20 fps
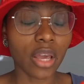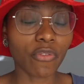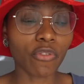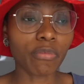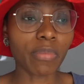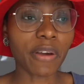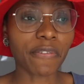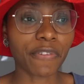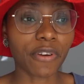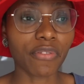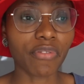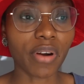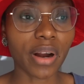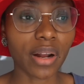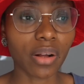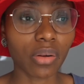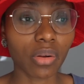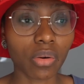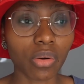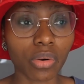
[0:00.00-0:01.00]
Even my
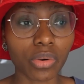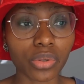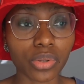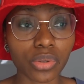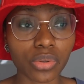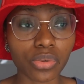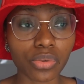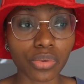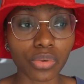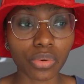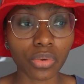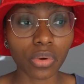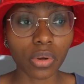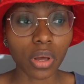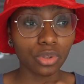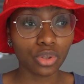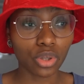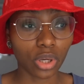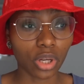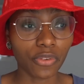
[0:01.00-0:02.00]
favorite go-to
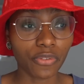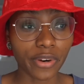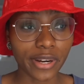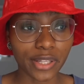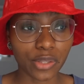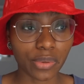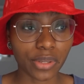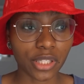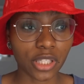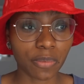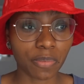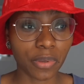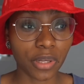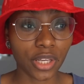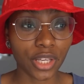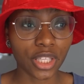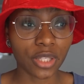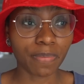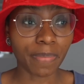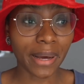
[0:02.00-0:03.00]
jollof rice recipe
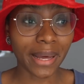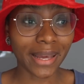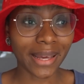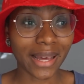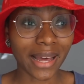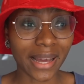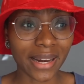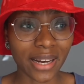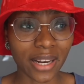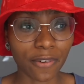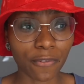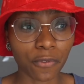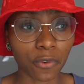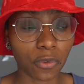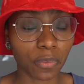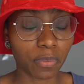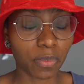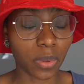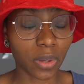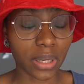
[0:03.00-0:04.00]
is by a Ghanaian
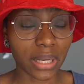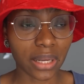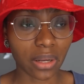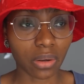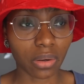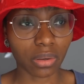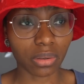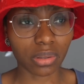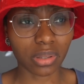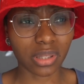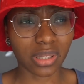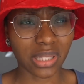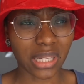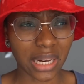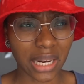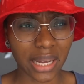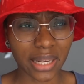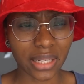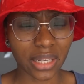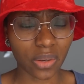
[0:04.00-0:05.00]
food blogger called
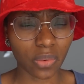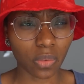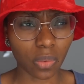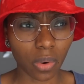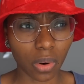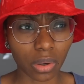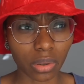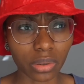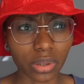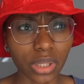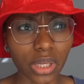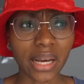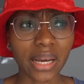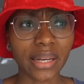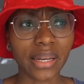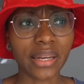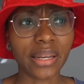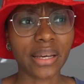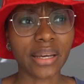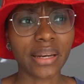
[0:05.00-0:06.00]
Telande World.
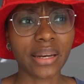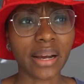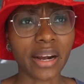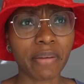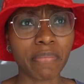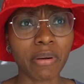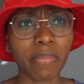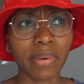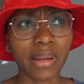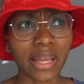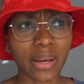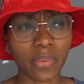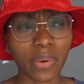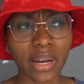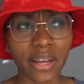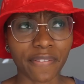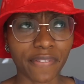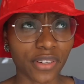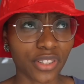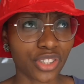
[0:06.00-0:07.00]
And then I remember like
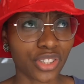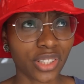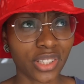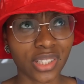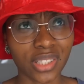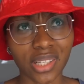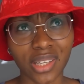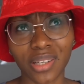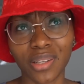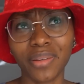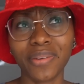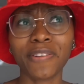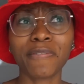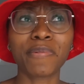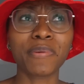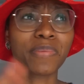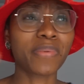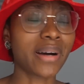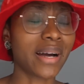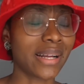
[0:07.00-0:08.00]
when I first shared it and a lot of
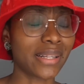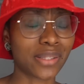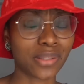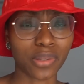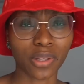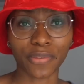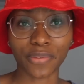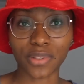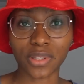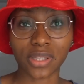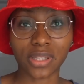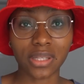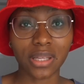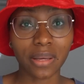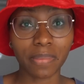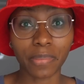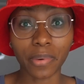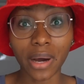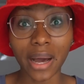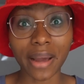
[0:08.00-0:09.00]
people had stuff to
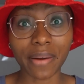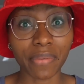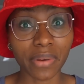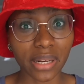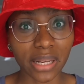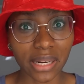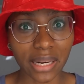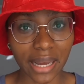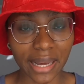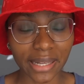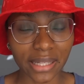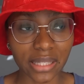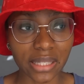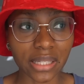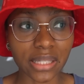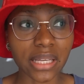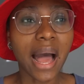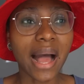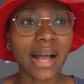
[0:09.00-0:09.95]
say, but I really liked it.